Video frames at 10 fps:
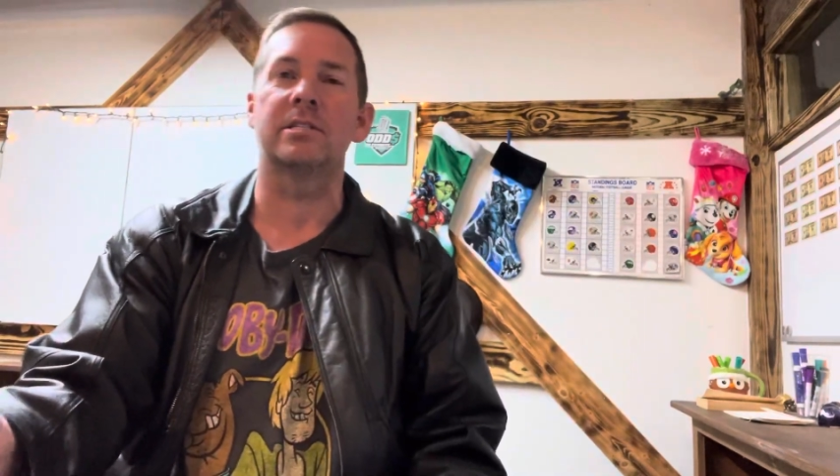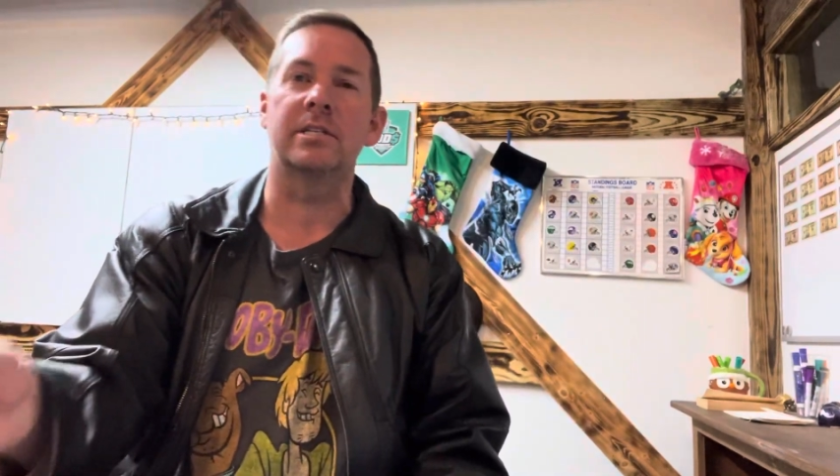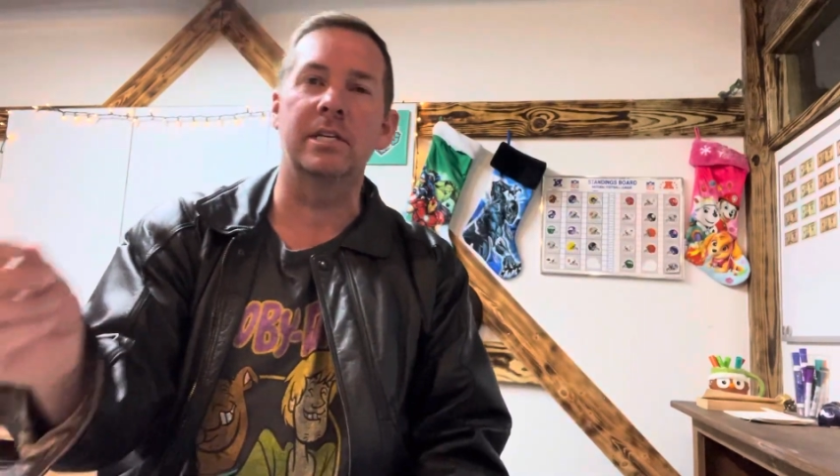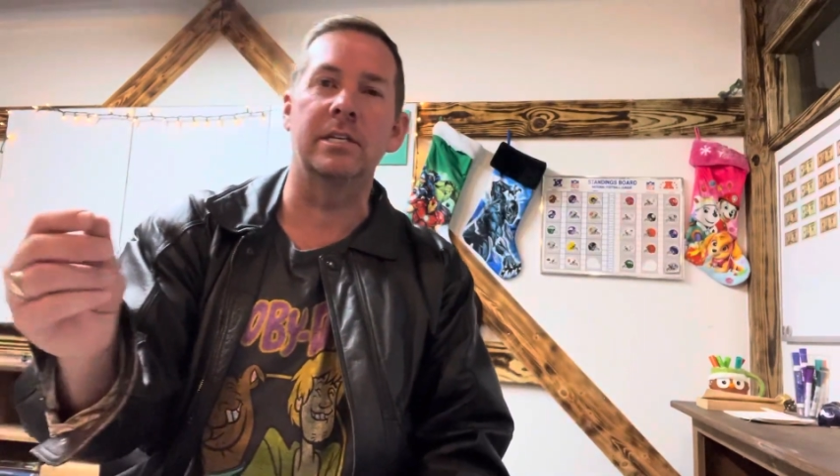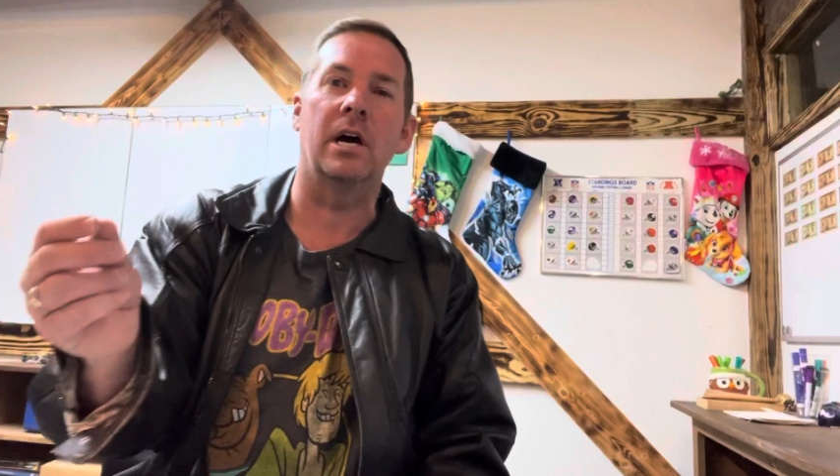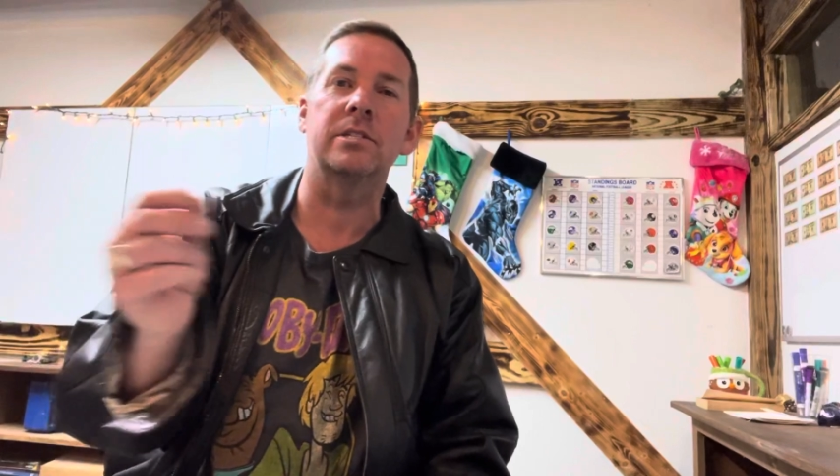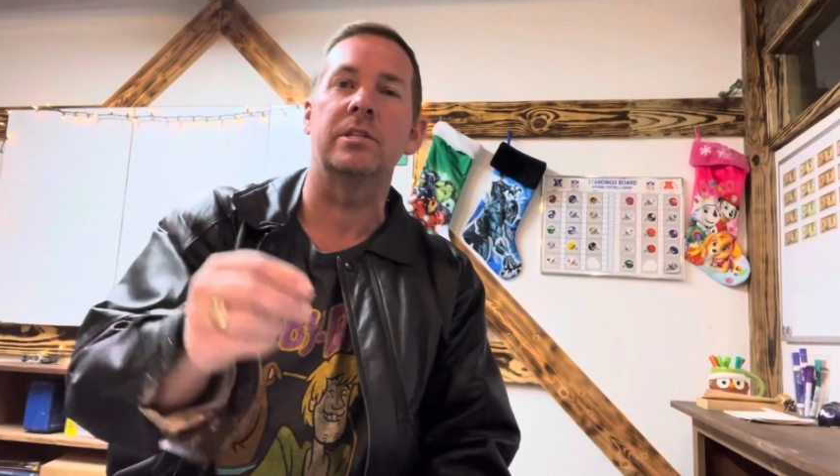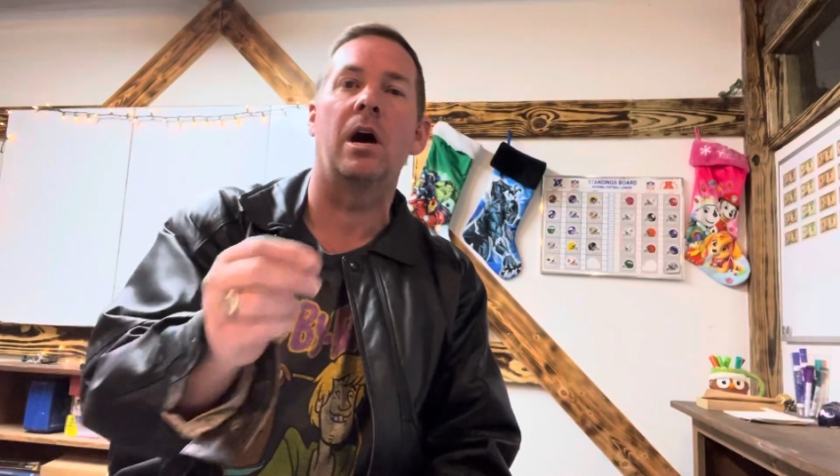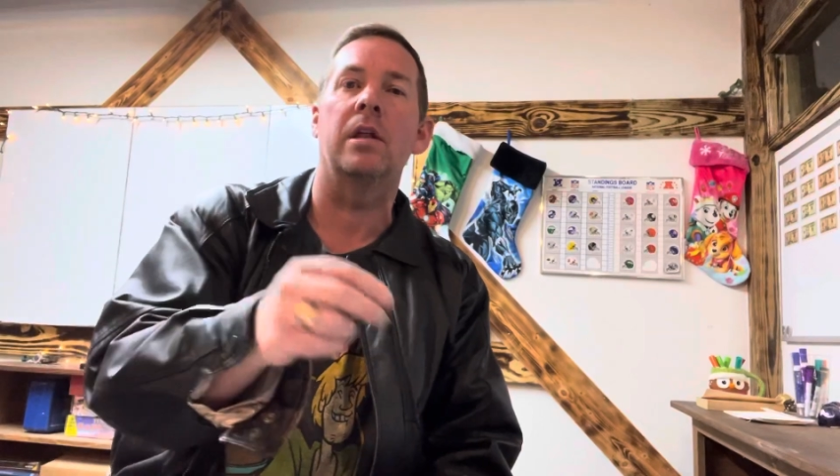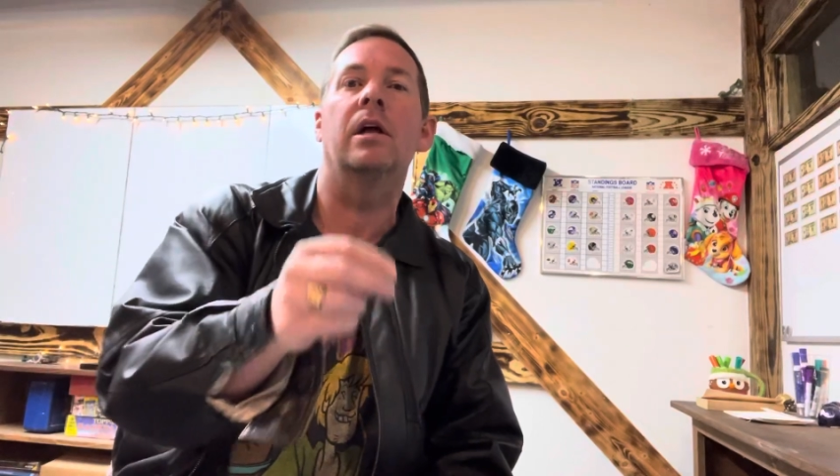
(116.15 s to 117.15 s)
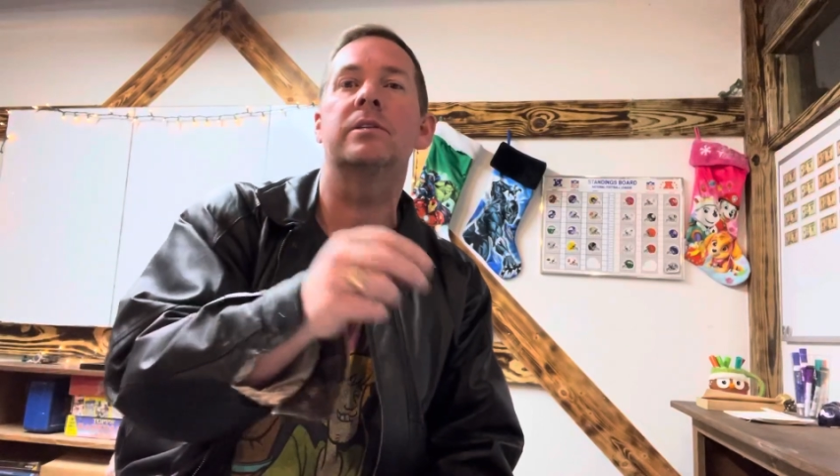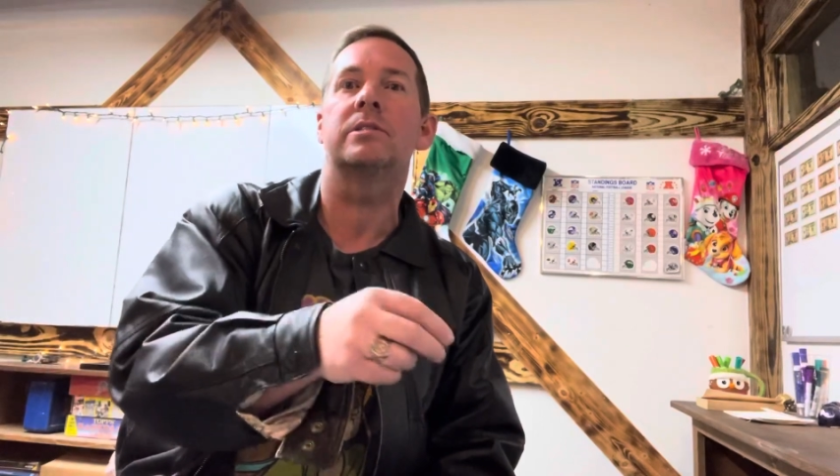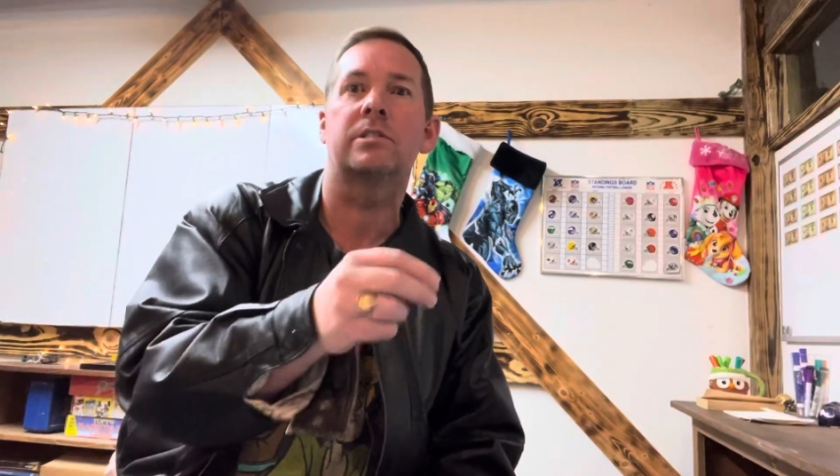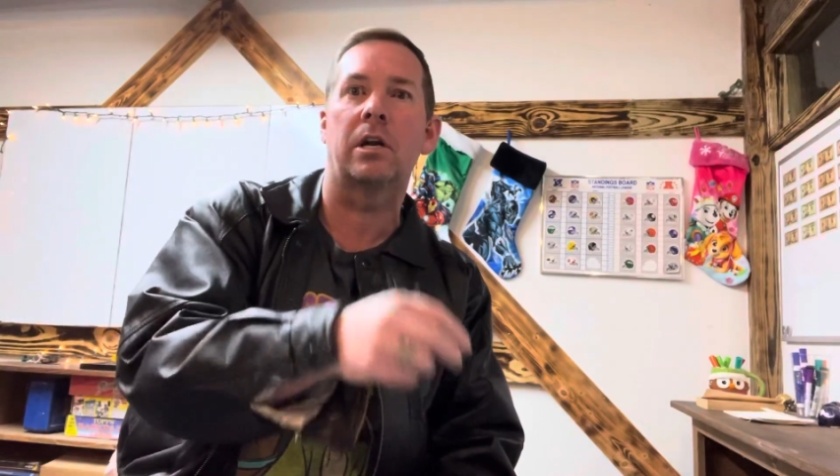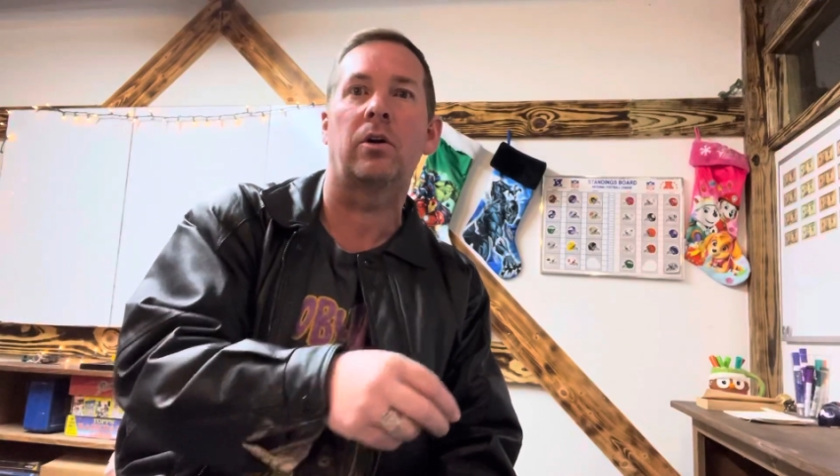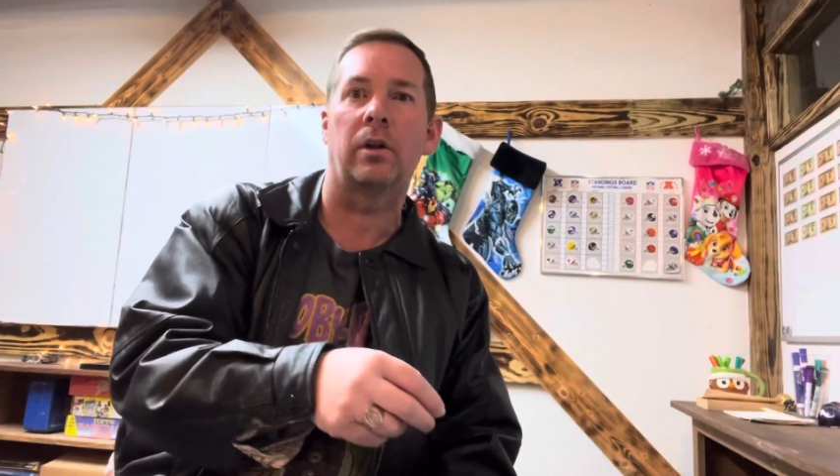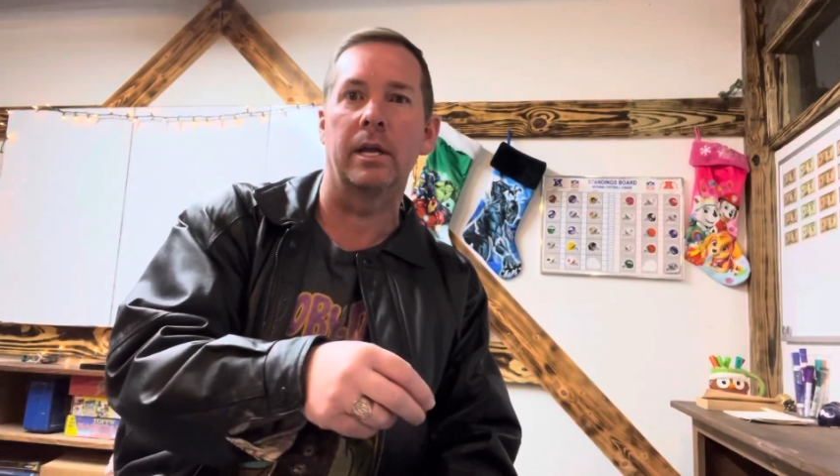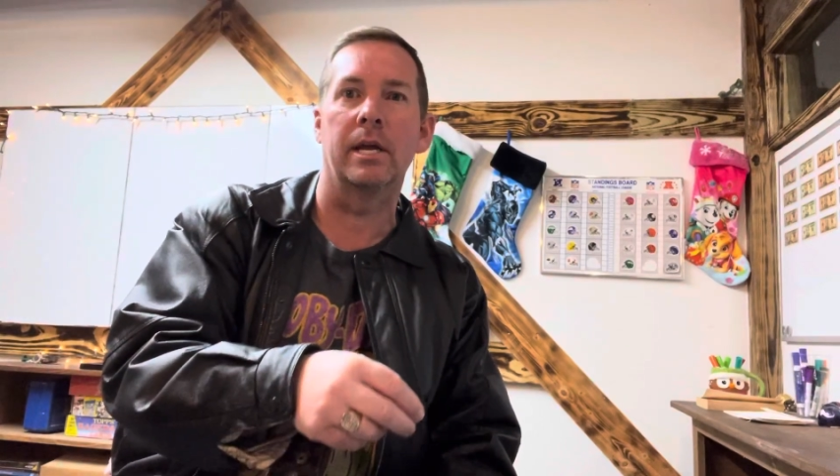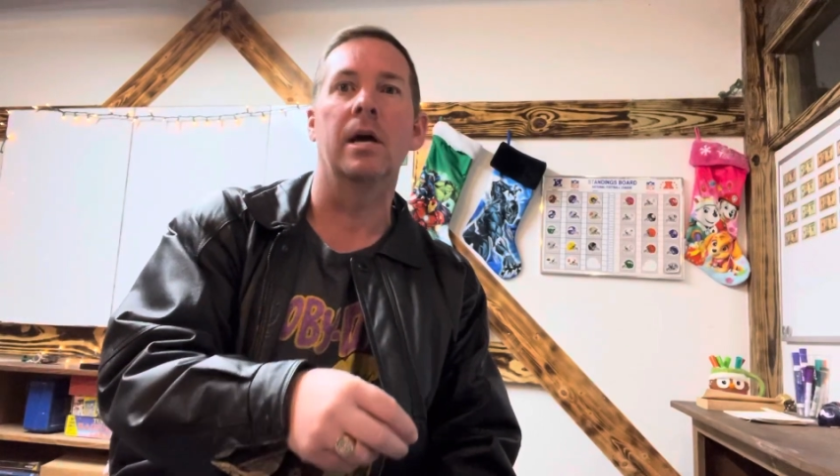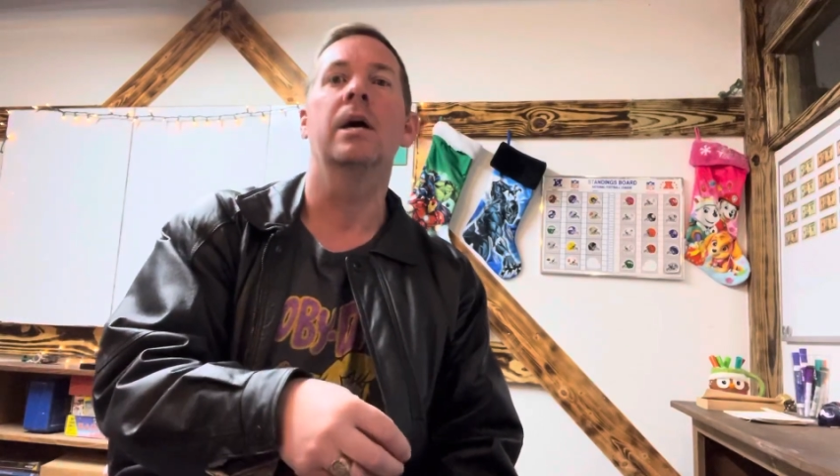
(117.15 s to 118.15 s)
City does not
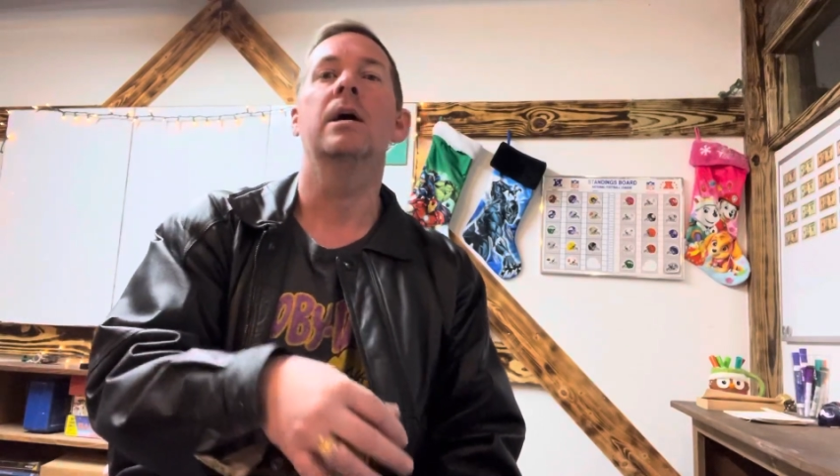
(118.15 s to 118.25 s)
necessarily